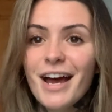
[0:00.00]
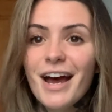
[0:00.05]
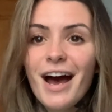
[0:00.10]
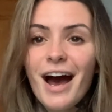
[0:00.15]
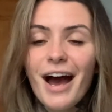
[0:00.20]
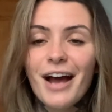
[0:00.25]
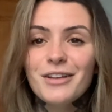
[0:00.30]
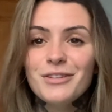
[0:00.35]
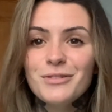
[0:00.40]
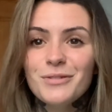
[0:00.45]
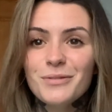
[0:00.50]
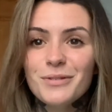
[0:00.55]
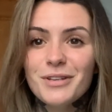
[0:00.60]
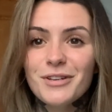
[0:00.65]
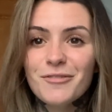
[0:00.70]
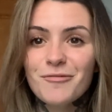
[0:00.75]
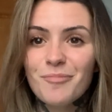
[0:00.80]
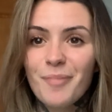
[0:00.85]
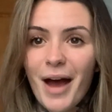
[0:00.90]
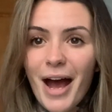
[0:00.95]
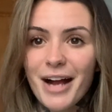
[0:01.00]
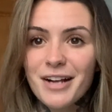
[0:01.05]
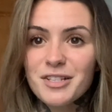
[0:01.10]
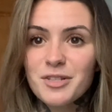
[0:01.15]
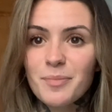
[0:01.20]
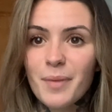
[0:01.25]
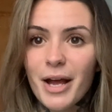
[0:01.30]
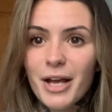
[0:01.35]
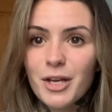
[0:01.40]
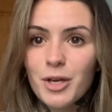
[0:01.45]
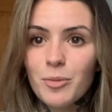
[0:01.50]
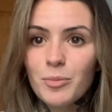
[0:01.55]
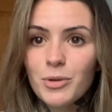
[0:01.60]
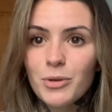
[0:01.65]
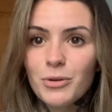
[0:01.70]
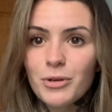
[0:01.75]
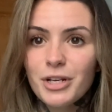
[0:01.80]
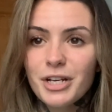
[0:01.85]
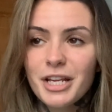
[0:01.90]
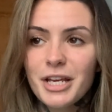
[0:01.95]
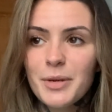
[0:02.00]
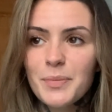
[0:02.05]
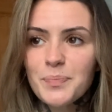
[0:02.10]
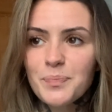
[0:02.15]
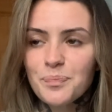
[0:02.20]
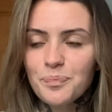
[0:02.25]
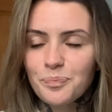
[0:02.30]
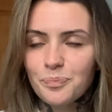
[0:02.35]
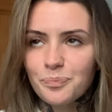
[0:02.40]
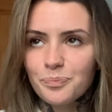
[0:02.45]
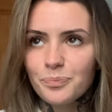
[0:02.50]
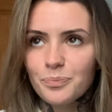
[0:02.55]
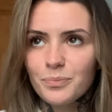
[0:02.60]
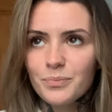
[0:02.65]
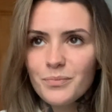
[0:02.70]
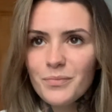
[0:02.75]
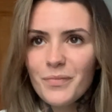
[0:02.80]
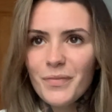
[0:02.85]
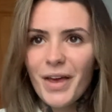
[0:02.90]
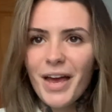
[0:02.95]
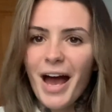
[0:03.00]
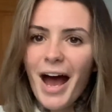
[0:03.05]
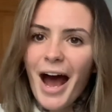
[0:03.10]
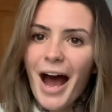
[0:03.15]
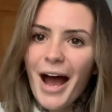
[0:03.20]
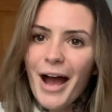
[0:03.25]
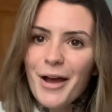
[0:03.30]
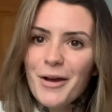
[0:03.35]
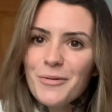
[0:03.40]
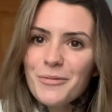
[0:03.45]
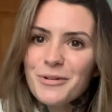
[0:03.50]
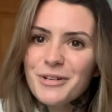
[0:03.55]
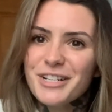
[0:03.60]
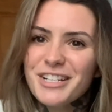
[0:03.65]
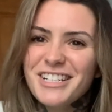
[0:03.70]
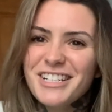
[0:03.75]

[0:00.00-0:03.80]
I do give back to my community. I was